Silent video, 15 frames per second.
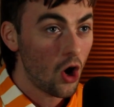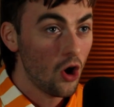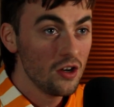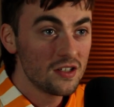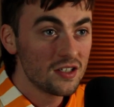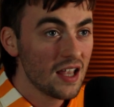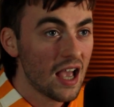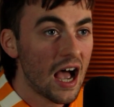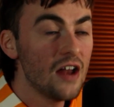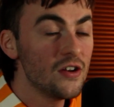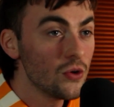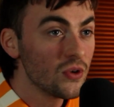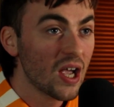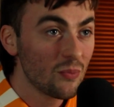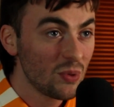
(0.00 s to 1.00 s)
Honestly, I
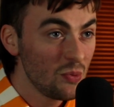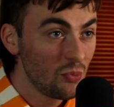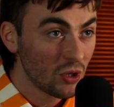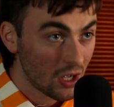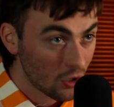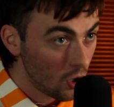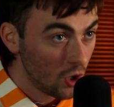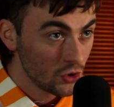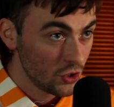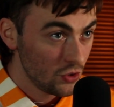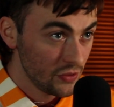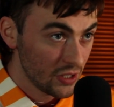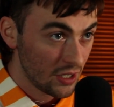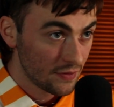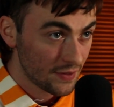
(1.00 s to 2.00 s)
don't get people that can't do that.